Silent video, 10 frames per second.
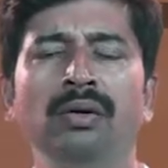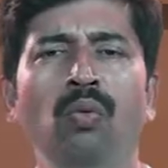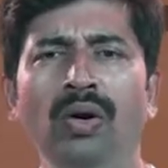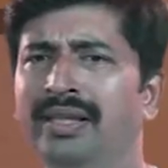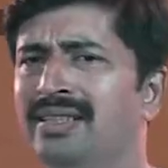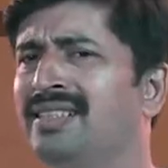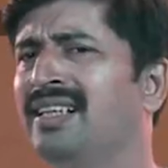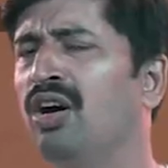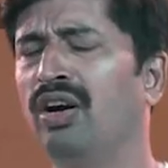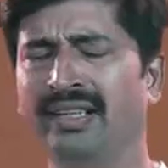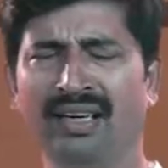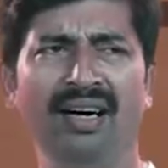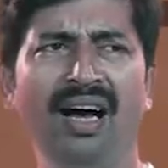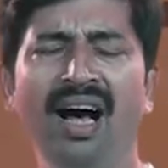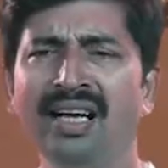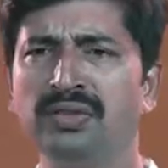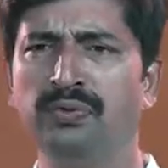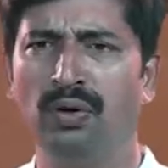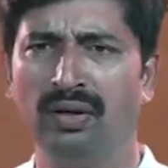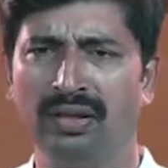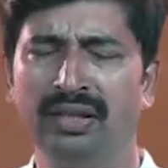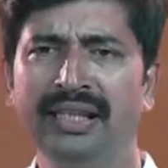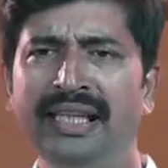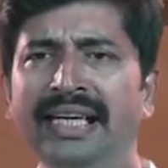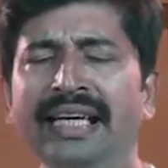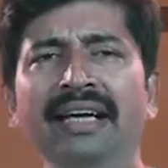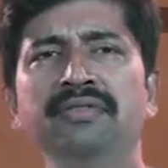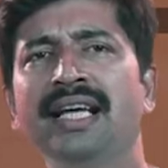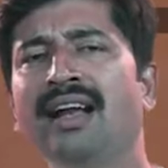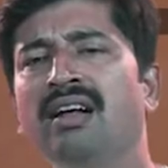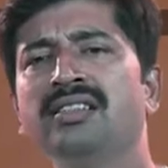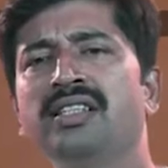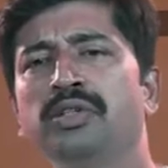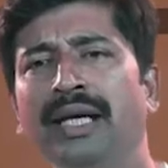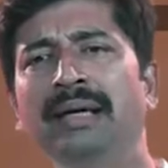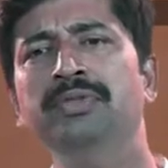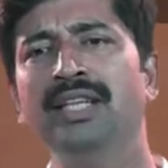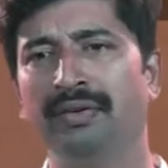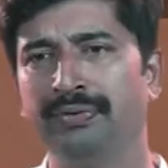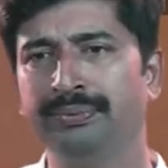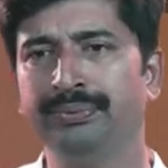What does the God ask for? He gives an answer to himself.